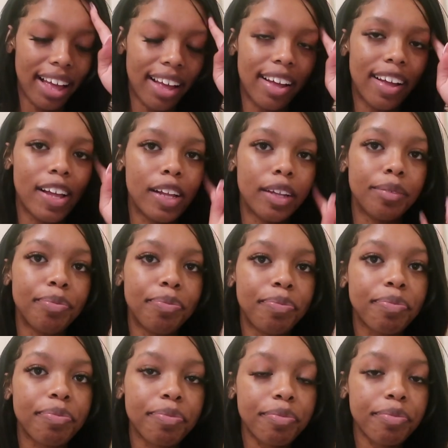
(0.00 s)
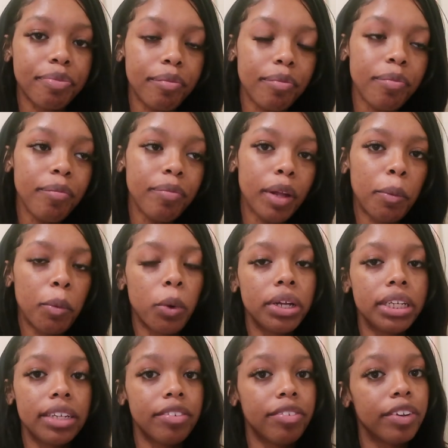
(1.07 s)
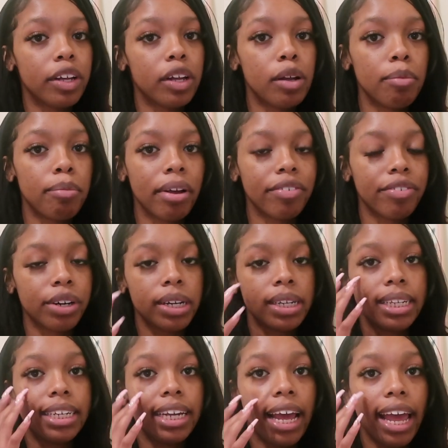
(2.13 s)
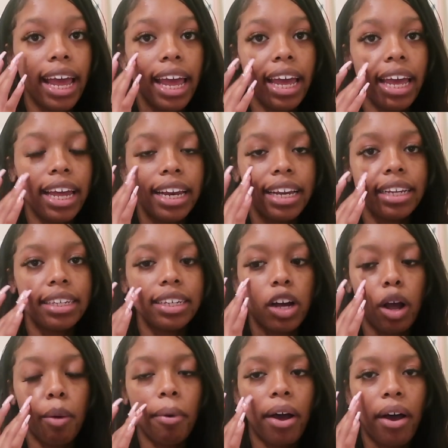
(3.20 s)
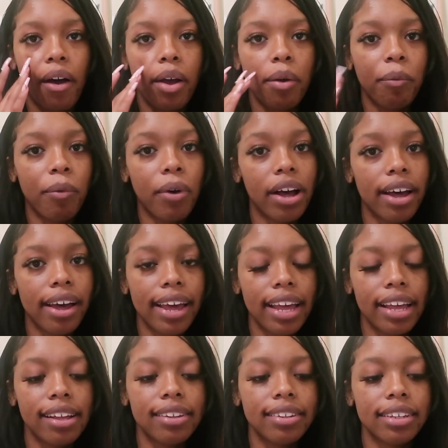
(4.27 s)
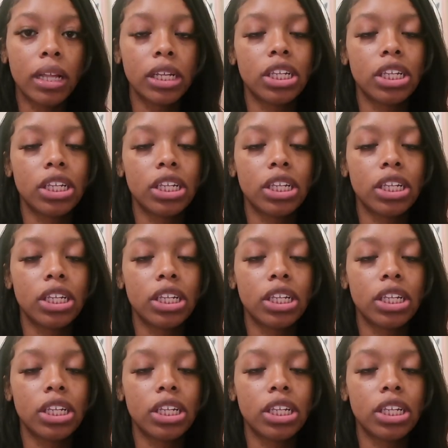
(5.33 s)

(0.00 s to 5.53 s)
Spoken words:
I'm going to film my first day and talk about how it was.